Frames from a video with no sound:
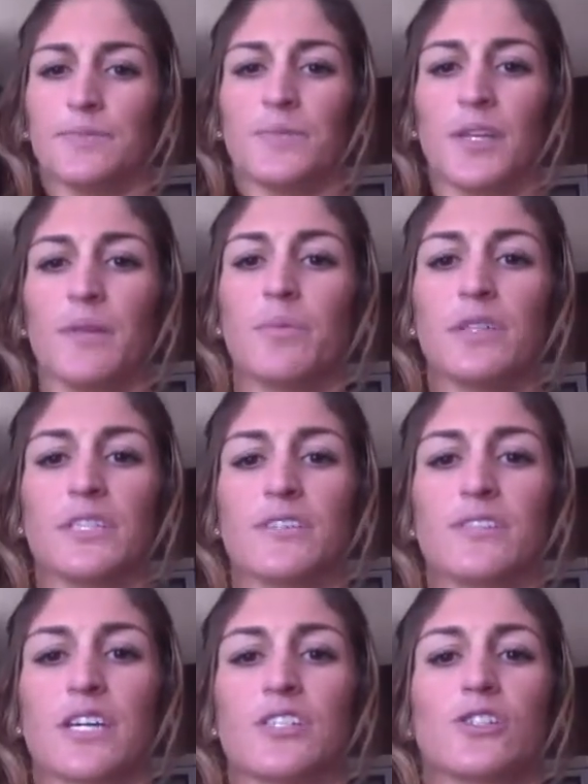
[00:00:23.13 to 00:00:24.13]
He
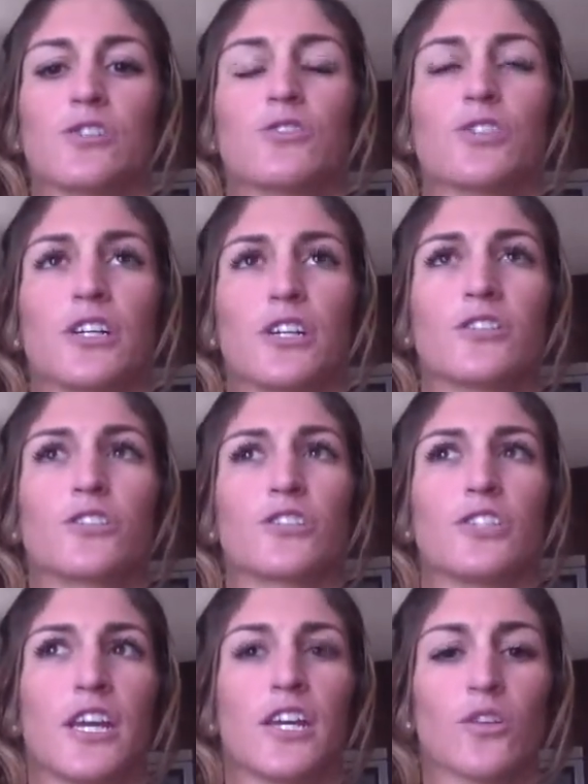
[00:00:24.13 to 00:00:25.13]
believes that children
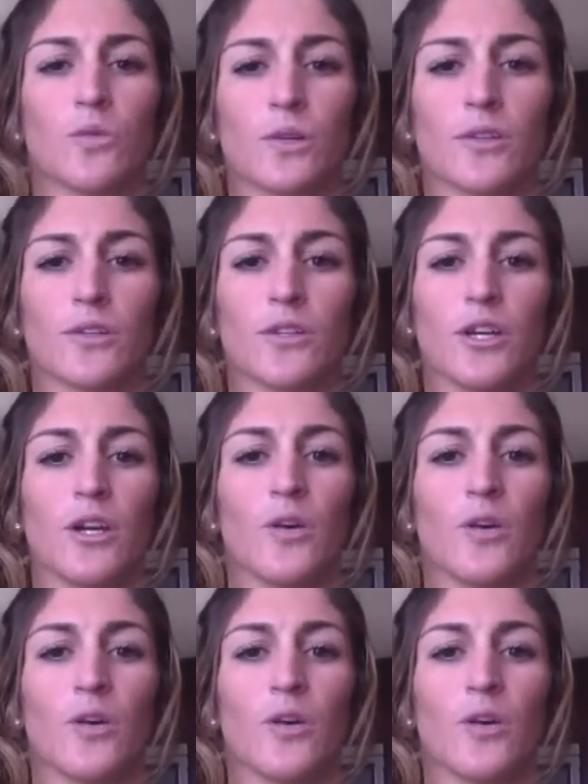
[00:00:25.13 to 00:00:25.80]
understand the world